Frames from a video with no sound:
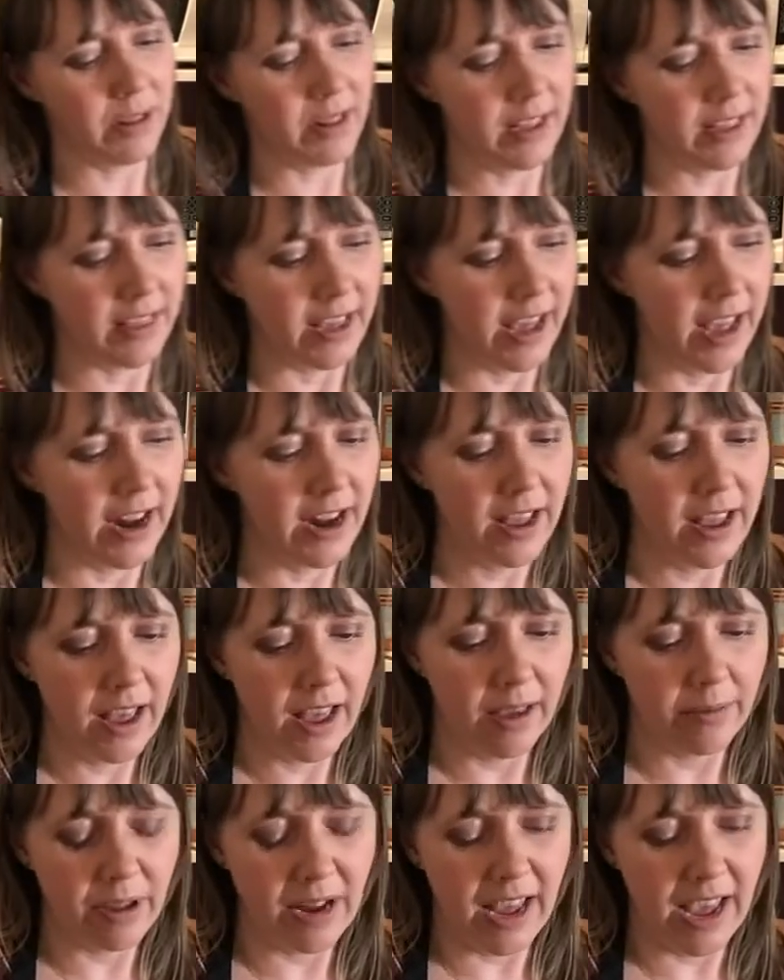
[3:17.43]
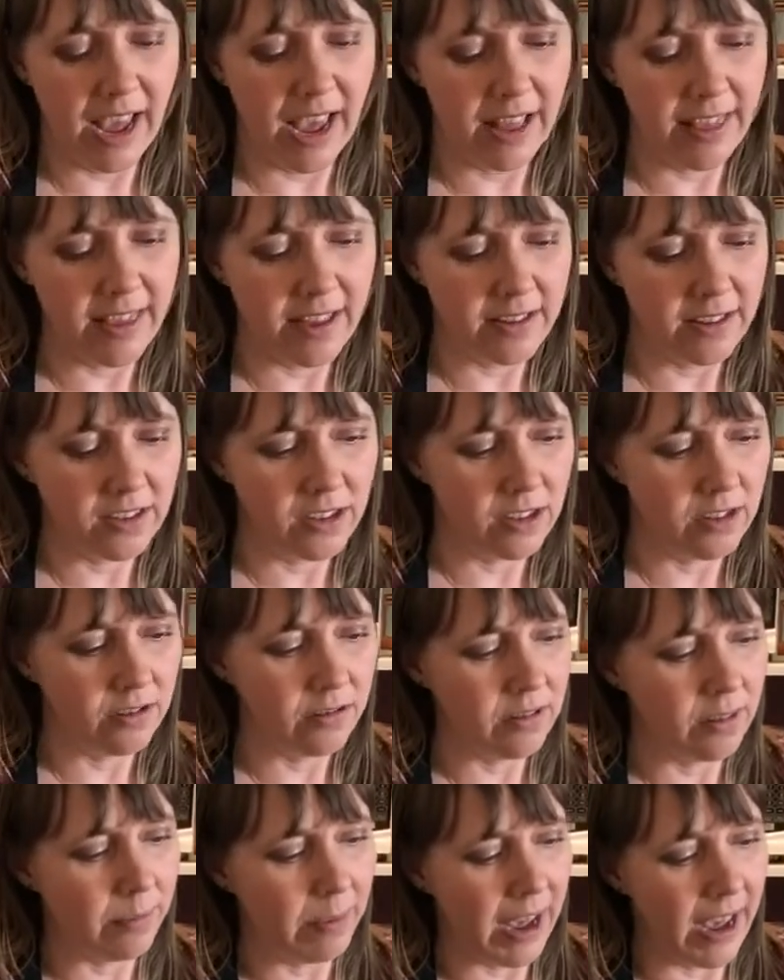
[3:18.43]
like that. I'm going to add this
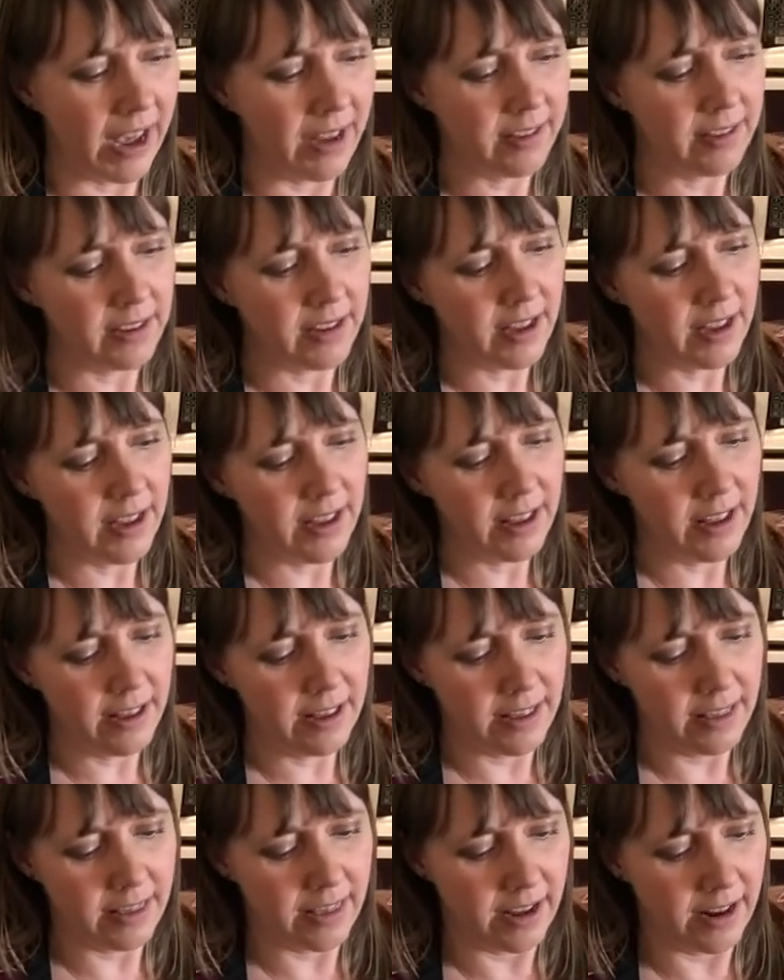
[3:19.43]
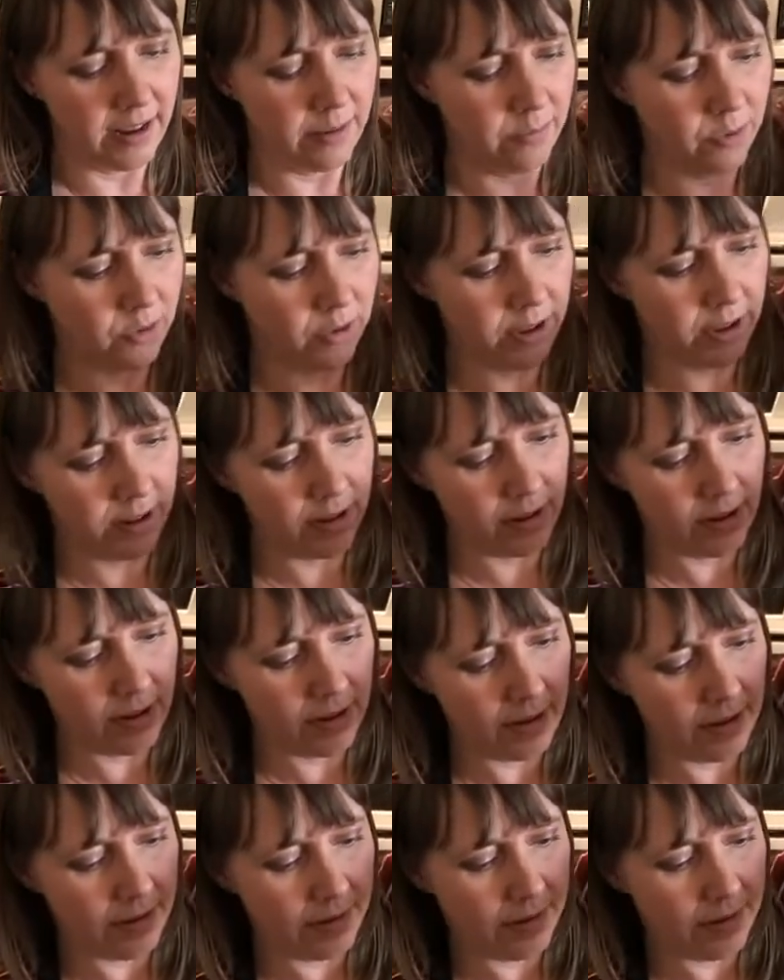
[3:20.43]
to the pasta that I boiled